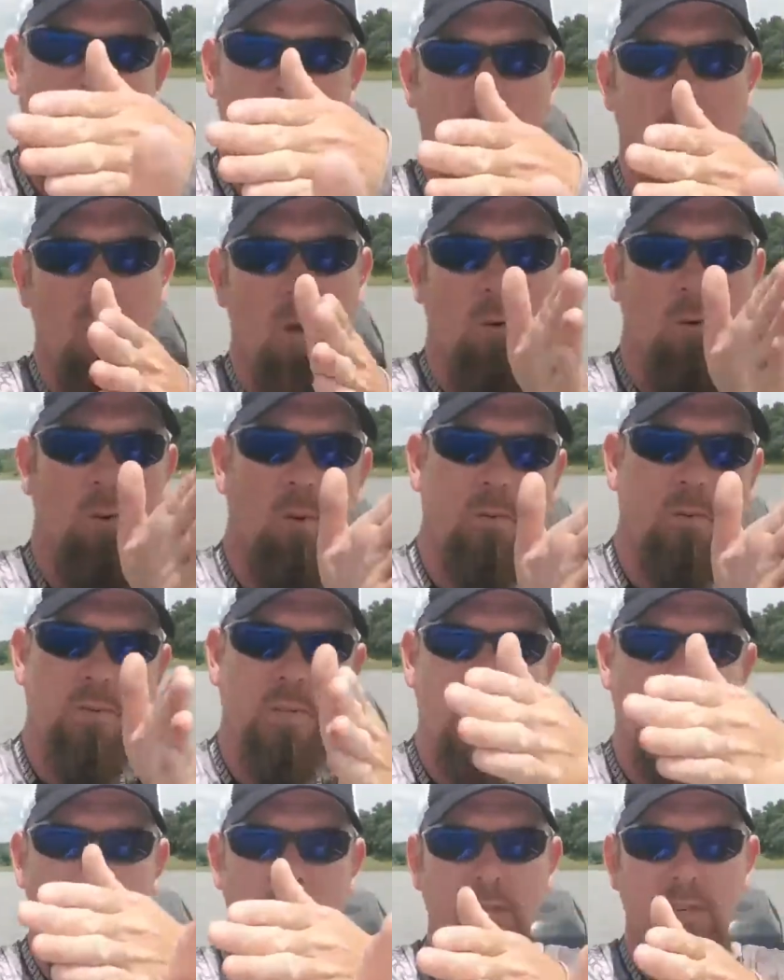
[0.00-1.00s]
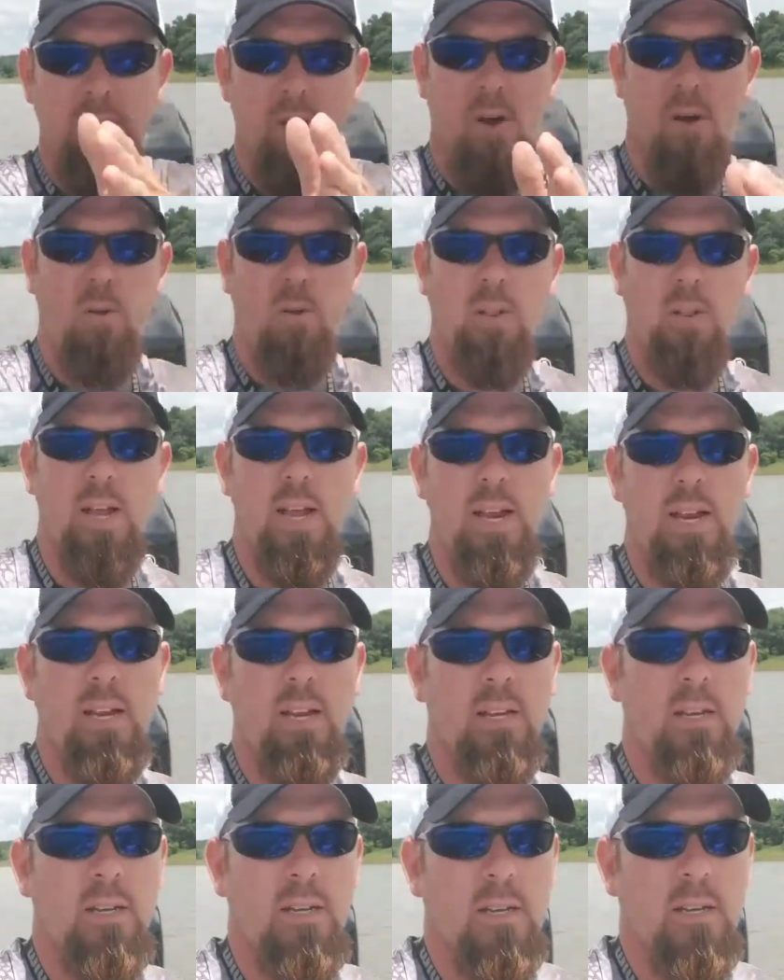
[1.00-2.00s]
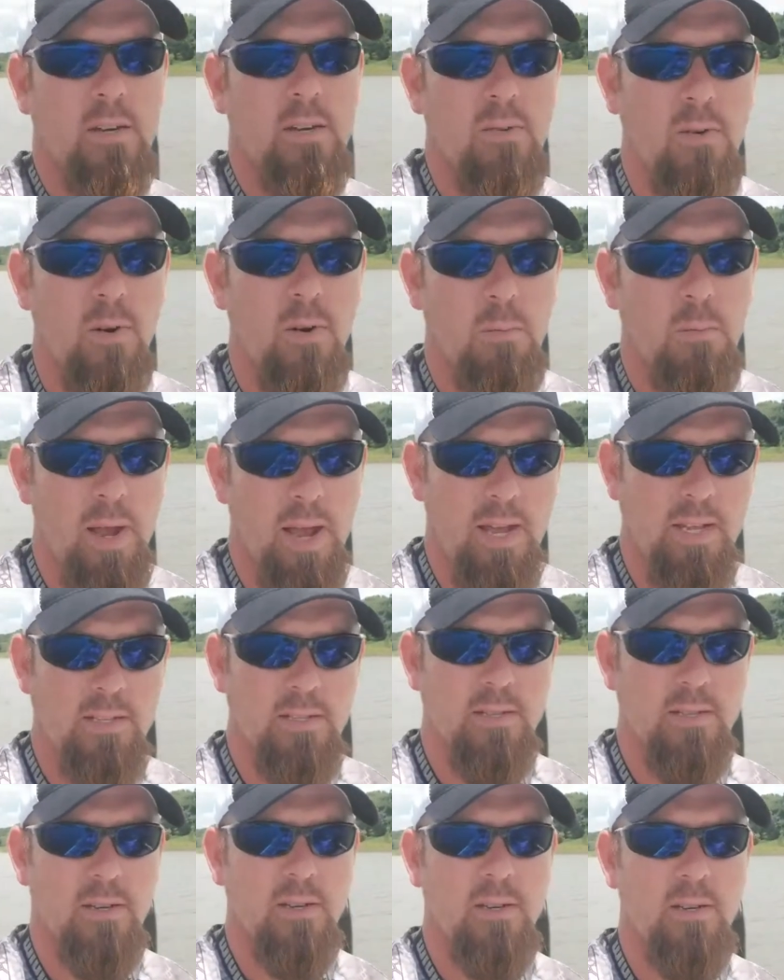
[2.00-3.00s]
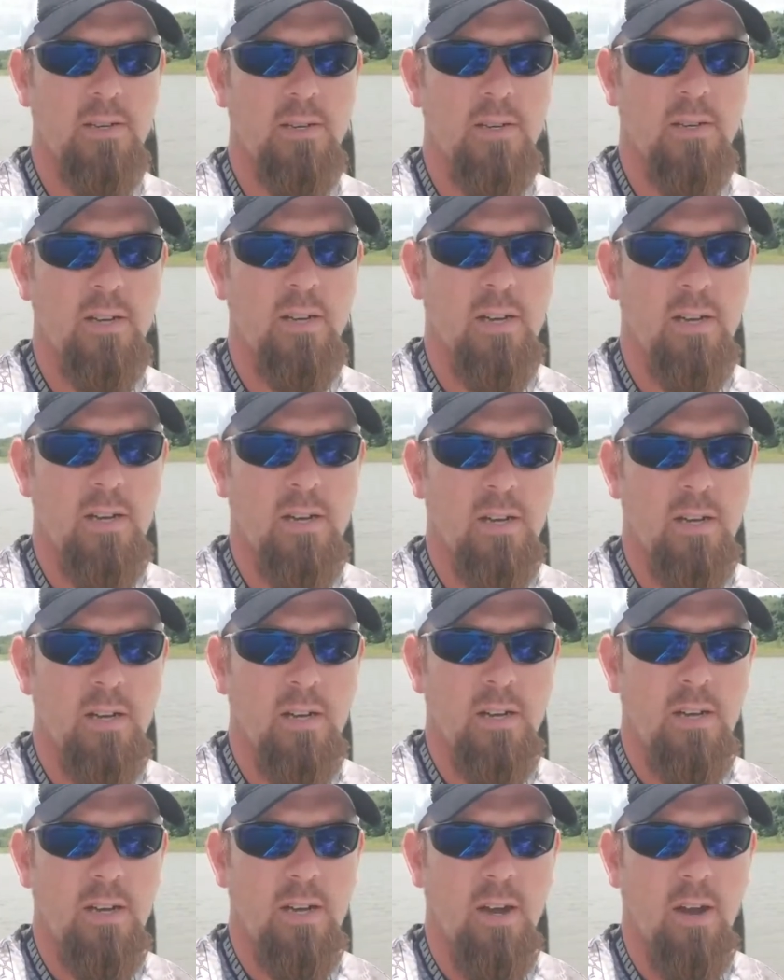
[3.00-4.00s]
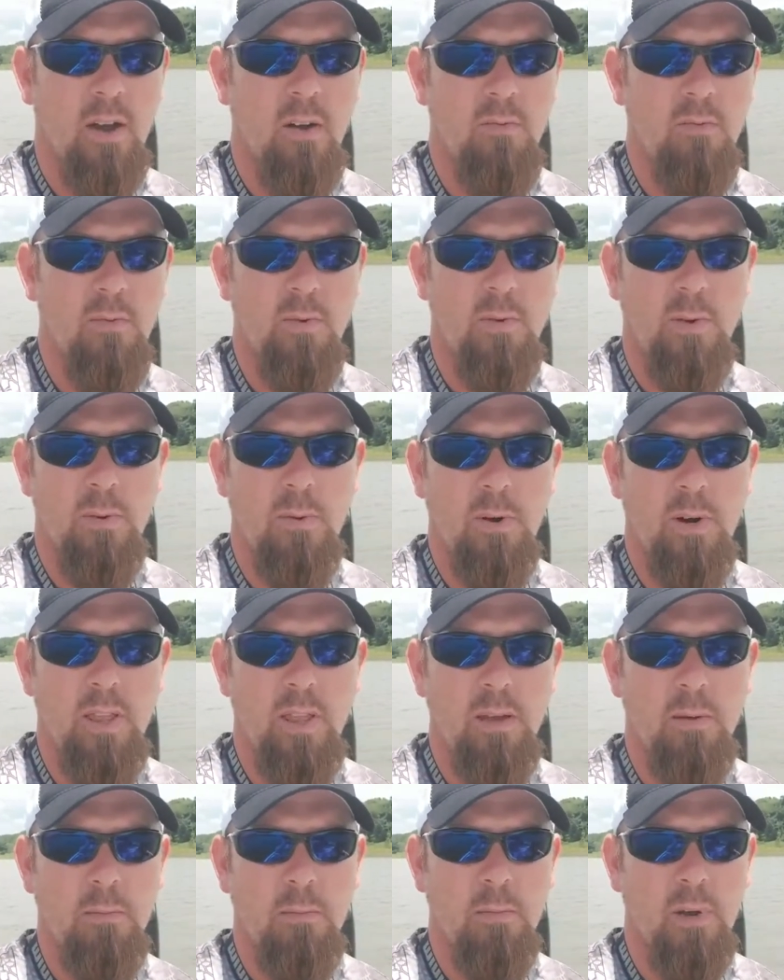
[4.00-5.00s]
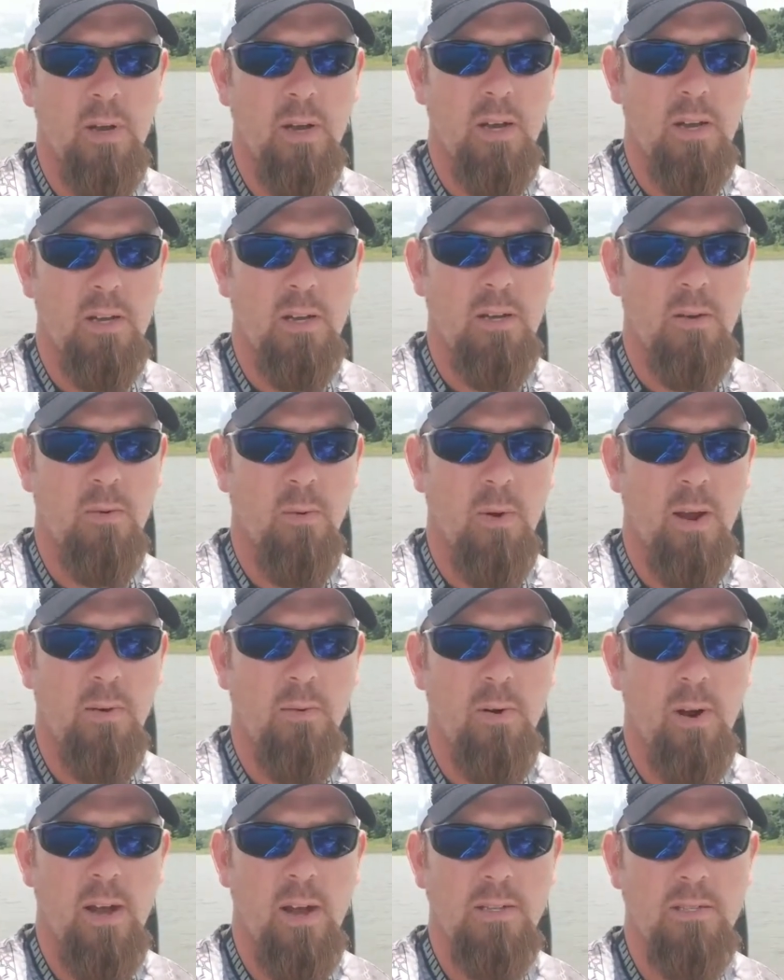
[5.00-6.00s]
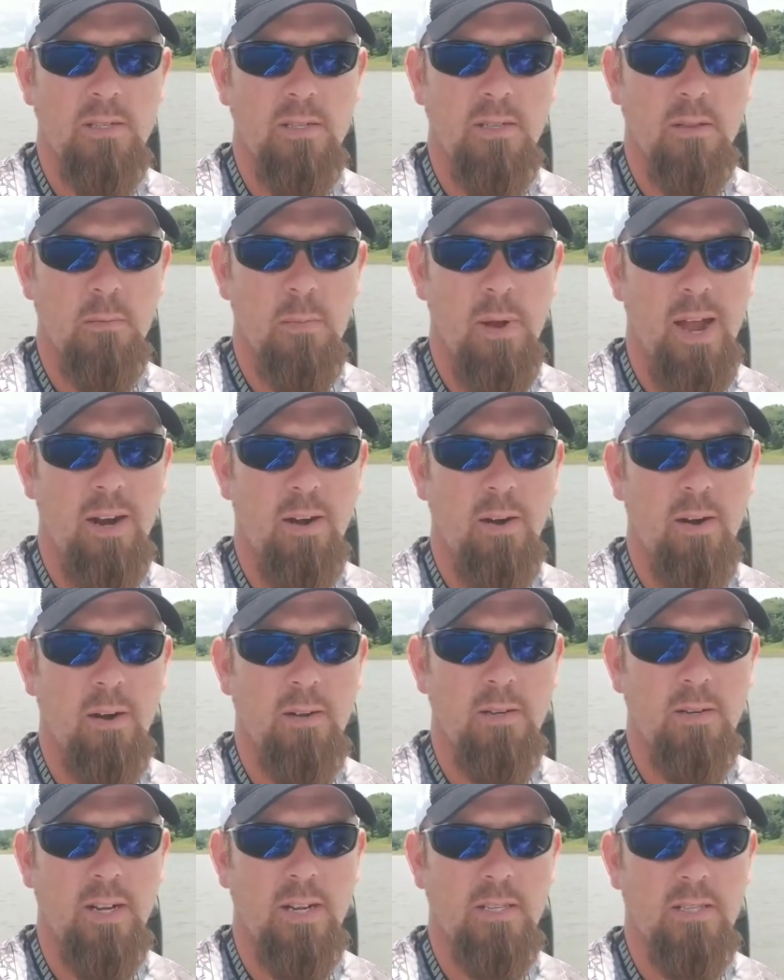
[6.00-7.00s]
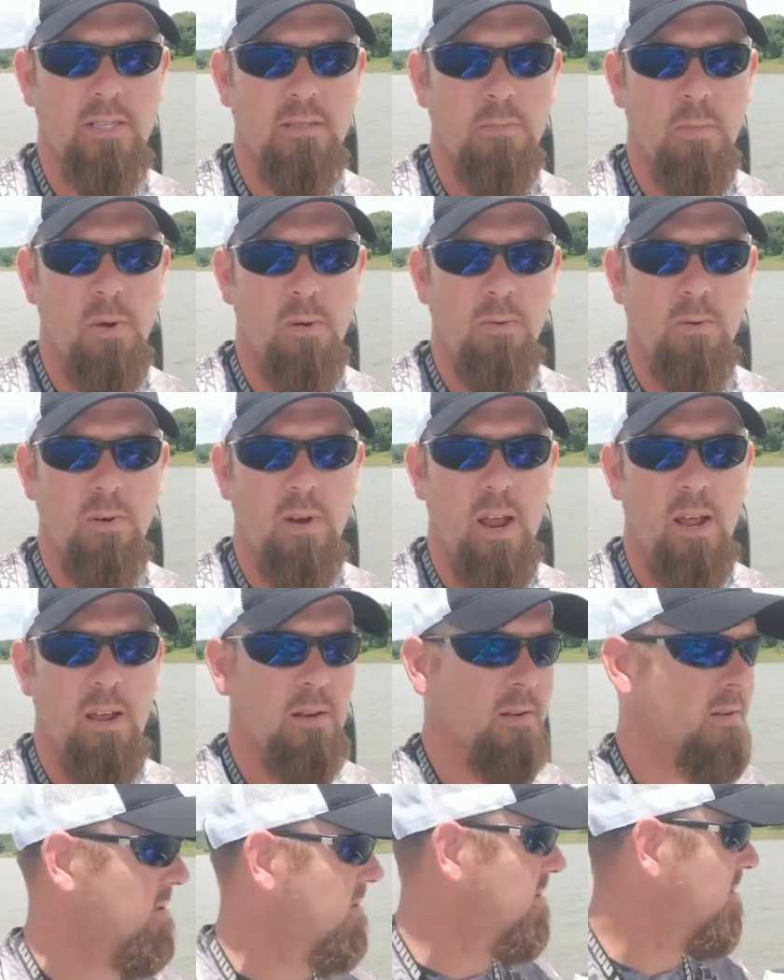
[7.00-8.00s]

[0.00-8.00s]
boat won't dog leg real bad. So hopefully one of them white rods in the background gets smoked down.